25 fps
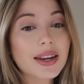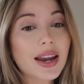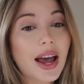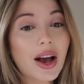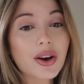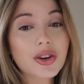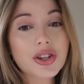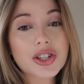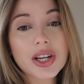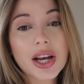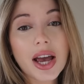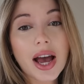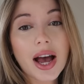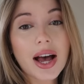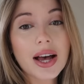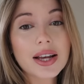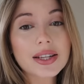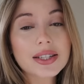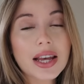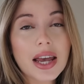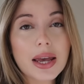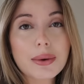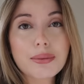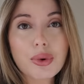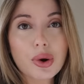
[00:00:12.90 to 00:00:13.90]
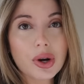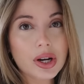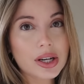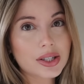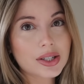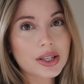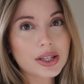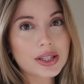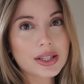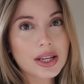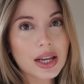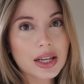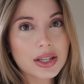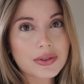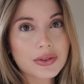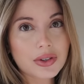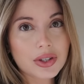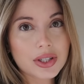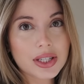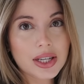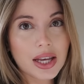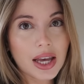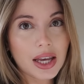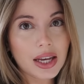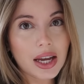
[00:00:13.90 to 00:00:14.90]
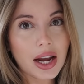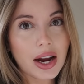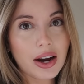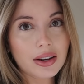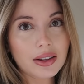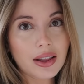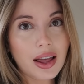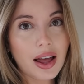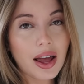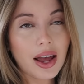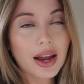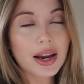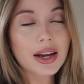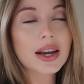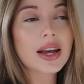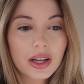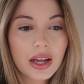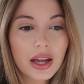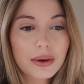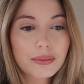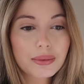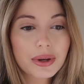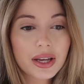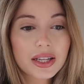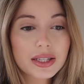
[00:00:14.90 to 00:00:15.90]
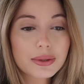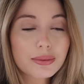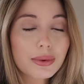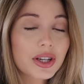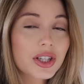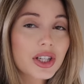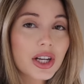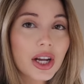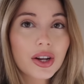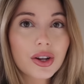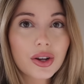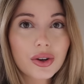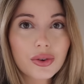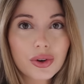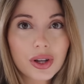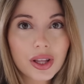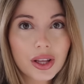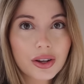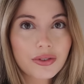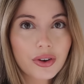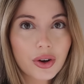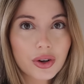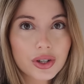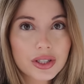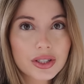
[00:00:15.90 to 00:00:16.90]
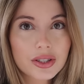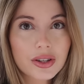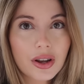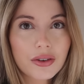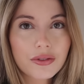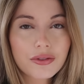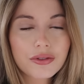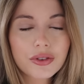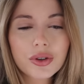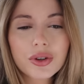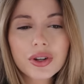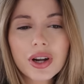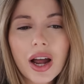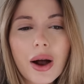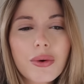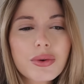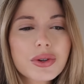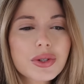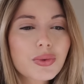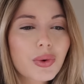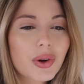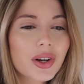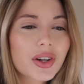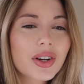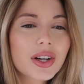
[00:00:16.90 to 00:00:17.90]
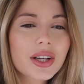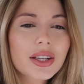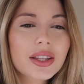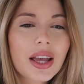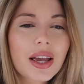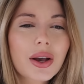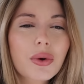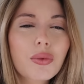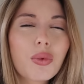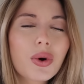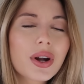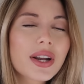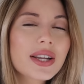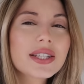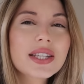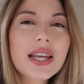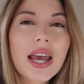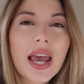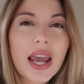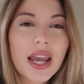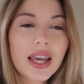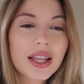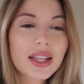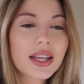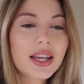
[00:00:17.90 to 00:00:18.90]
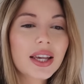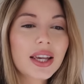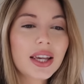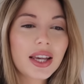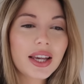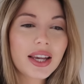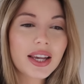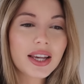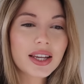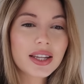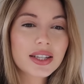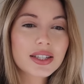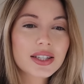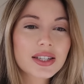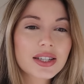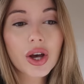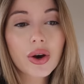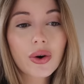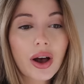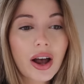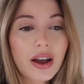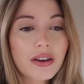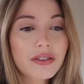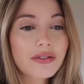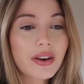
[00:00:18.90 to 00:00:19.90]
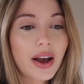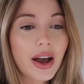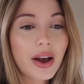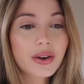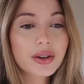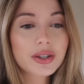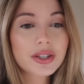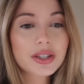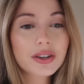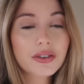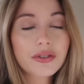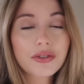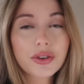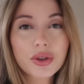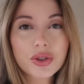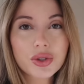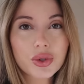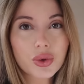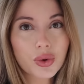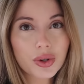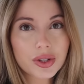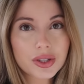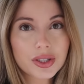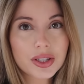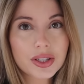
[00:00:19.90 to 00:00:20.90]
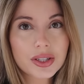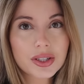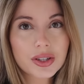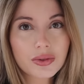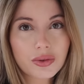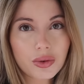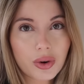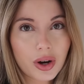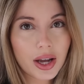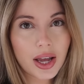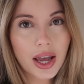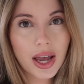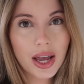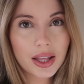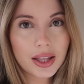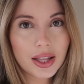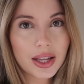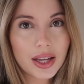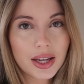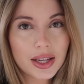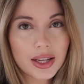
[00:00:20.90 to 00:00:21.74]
now she has a pretty successful skincare line. And because my channel really focuses on food, I was wondering like, what does Hailey eat? So I found a few sources of what Hailey